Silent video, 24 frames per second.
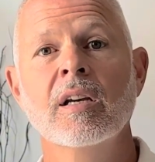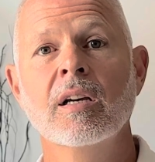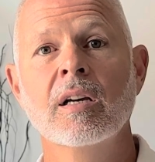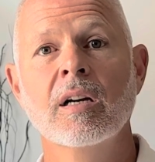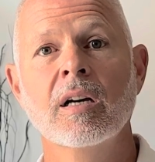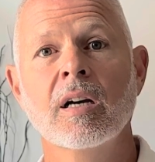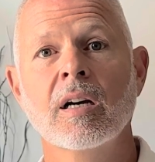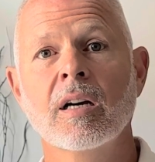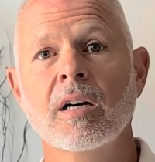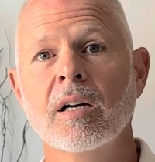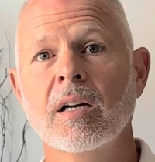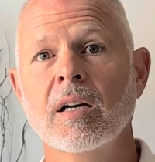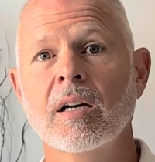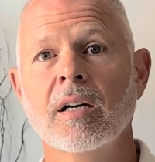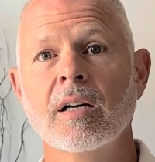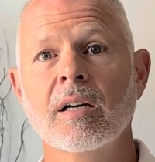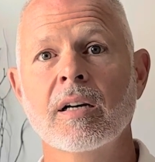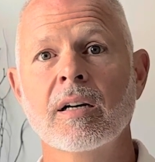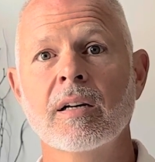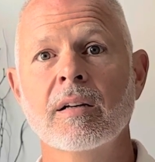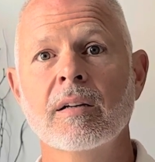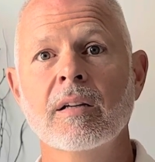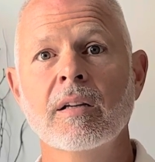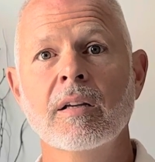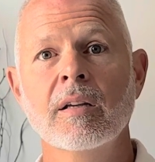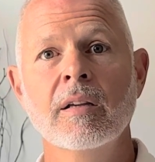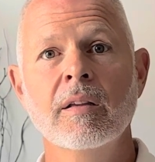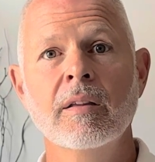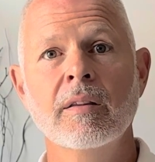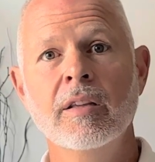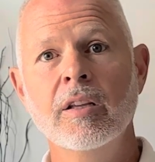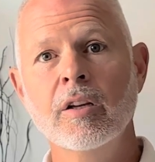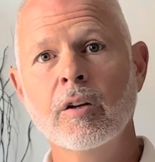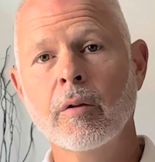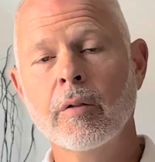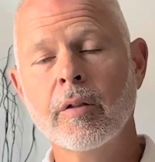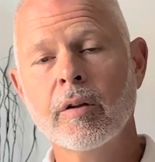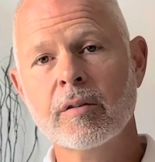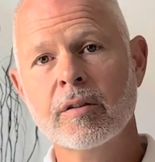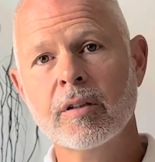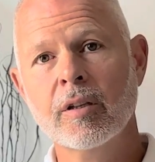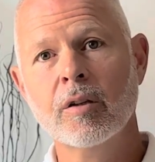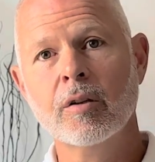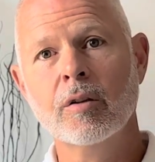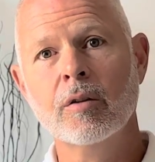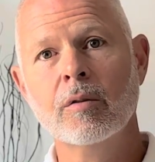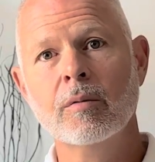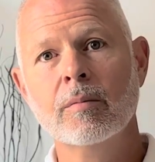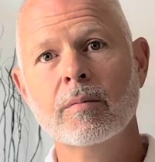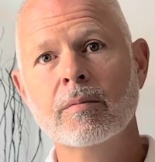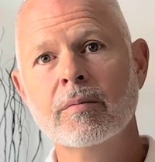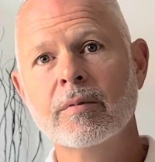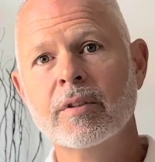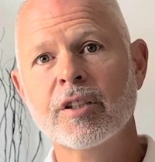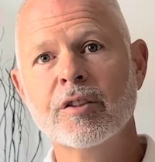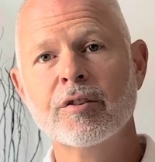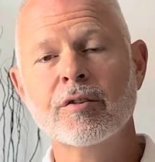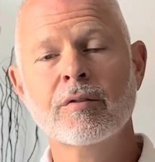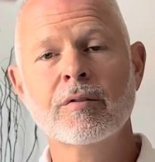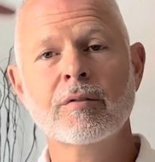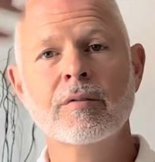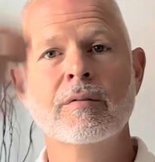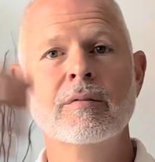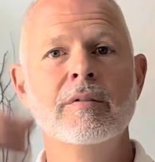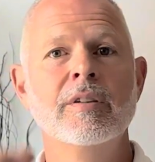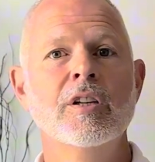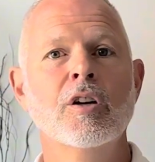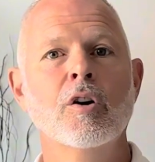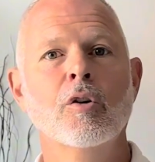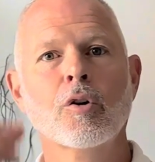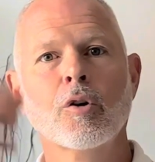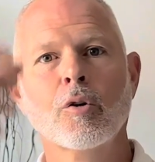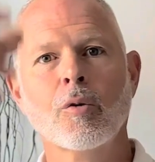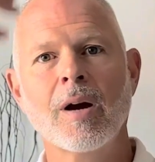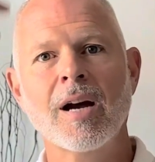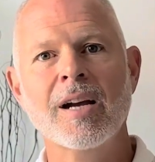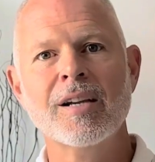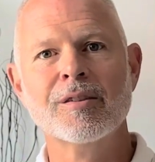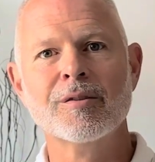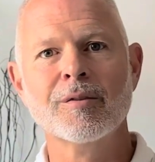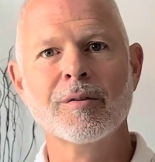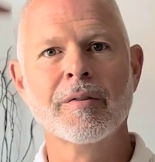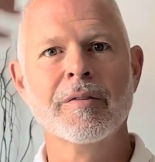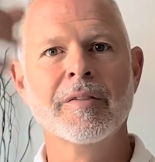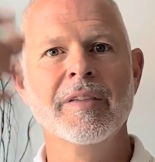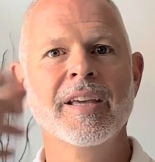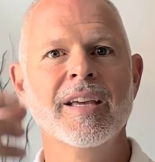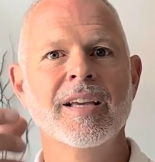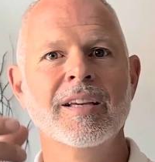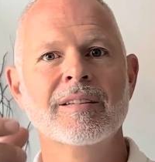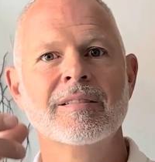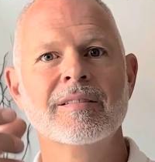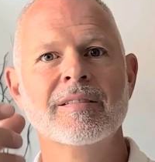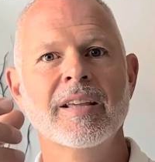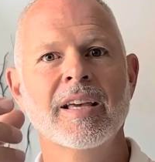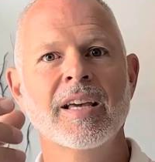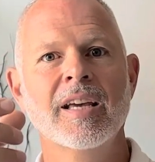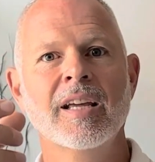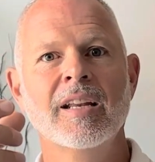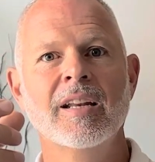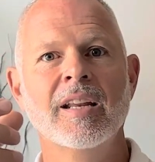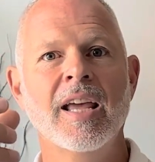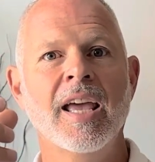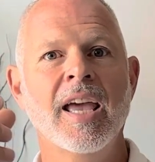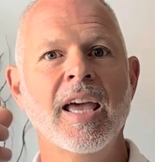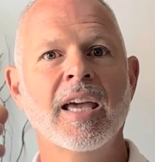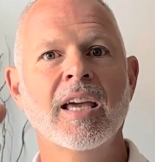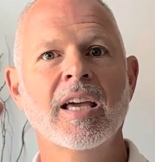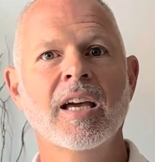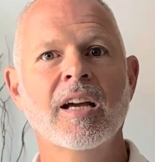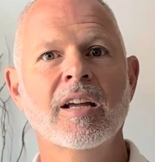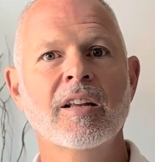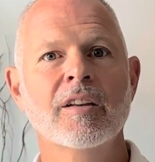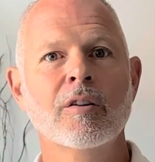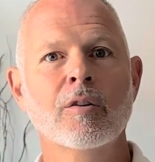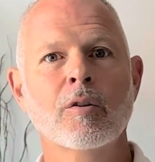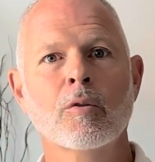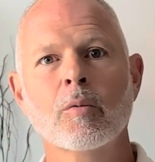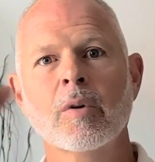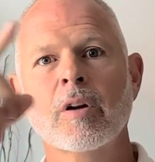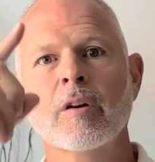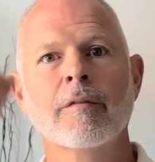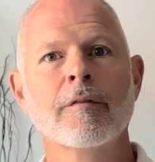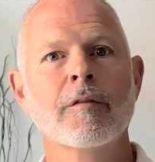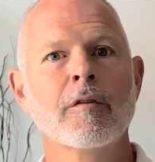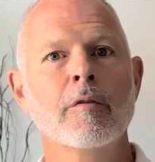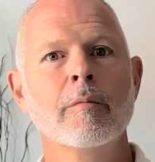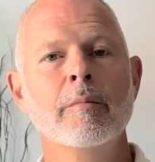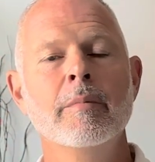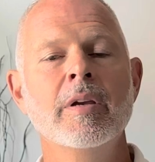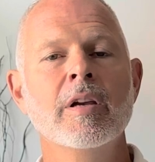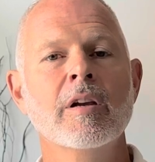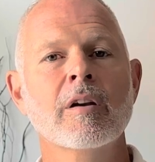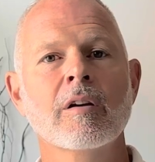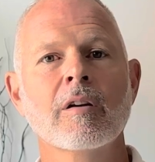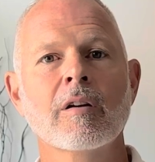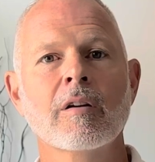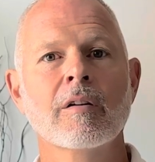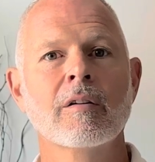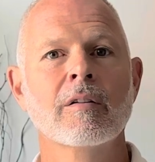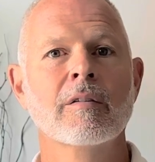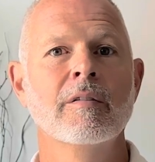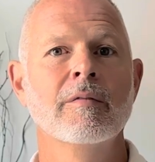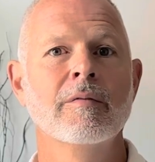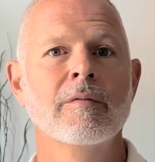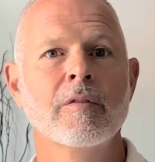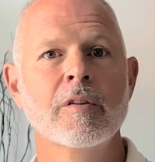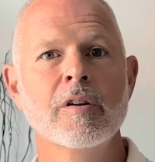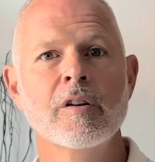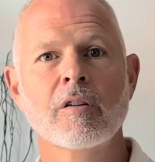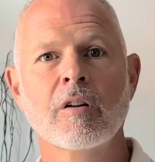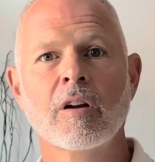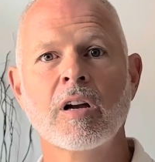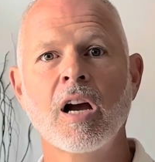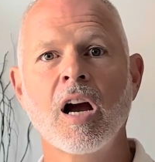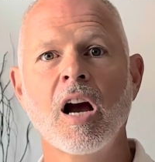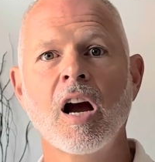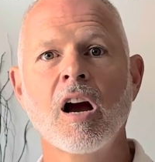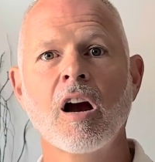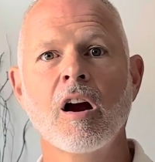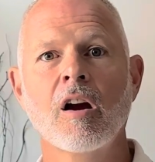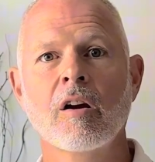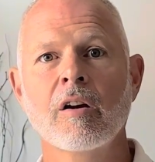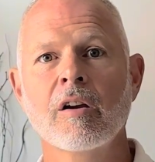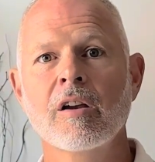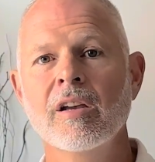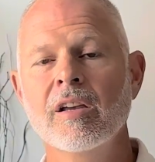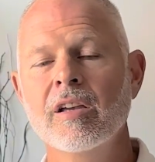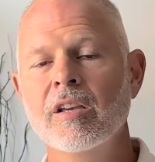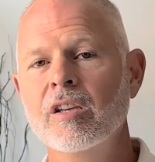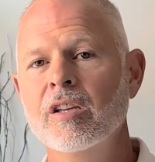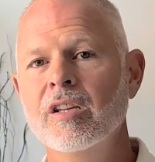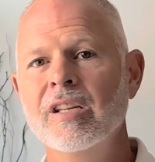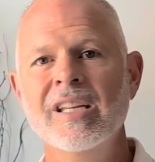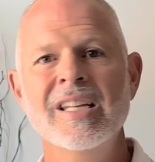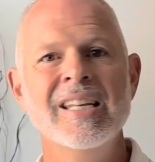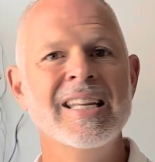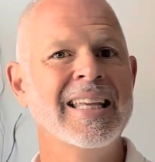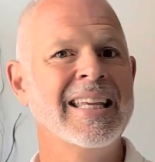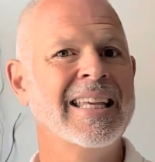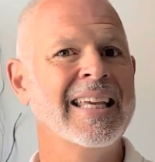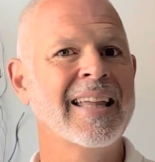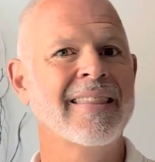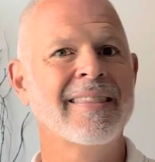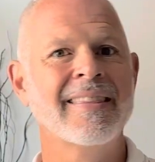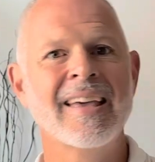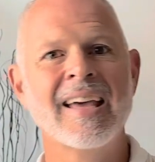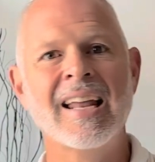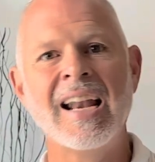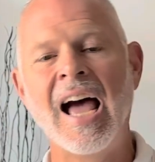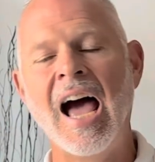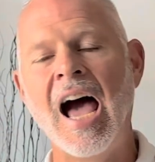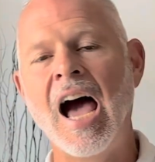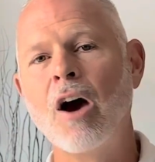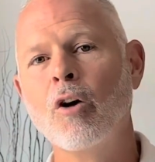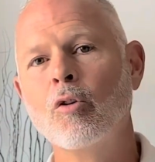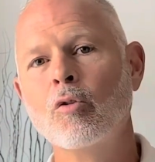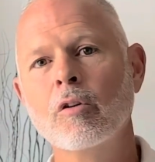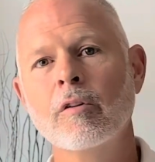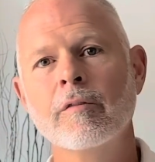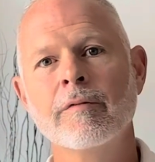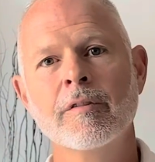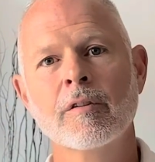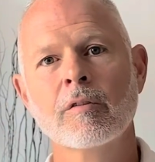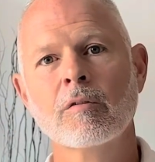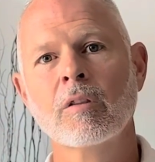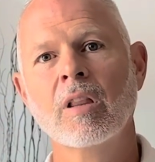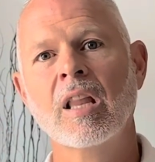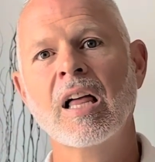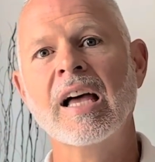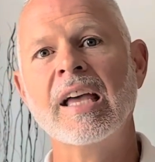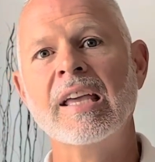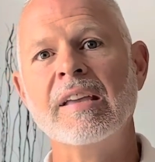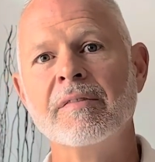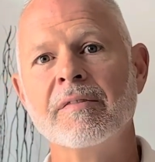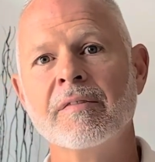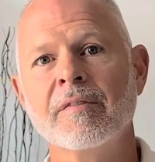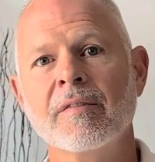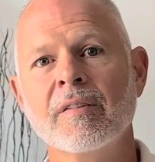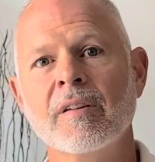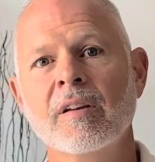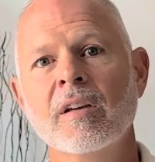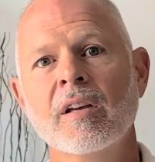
uh, you know, those little de deodorizer things that hang on your rearview mirror for your car. You need to get that out of your life.